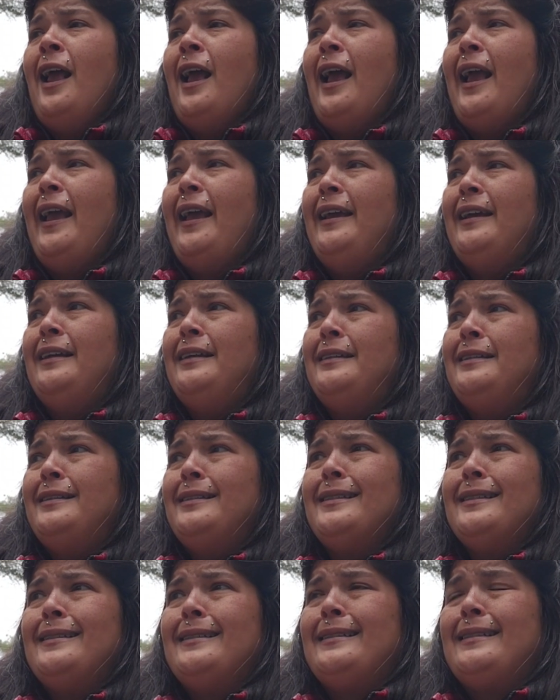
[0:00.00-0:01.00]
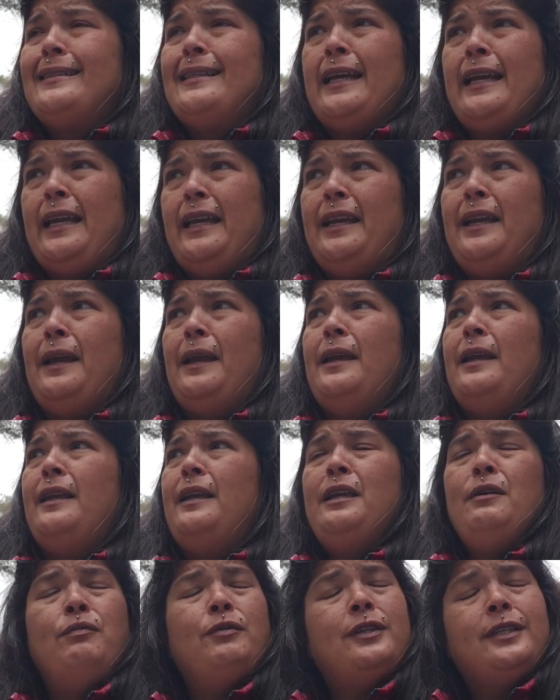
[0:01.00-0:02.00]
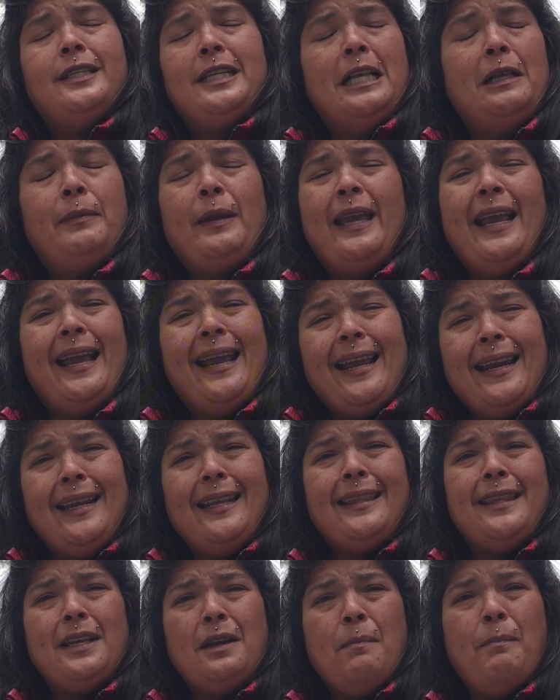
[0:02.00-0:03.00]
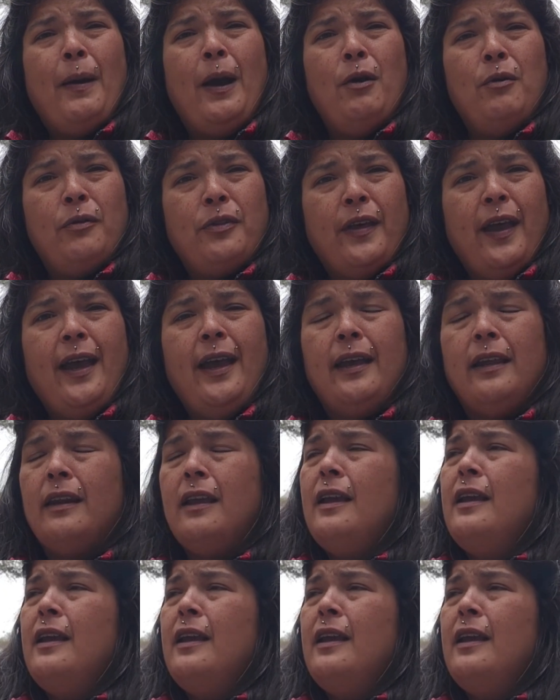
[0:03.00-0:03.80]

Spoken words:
And, like, he wouldn't tell me anything about that.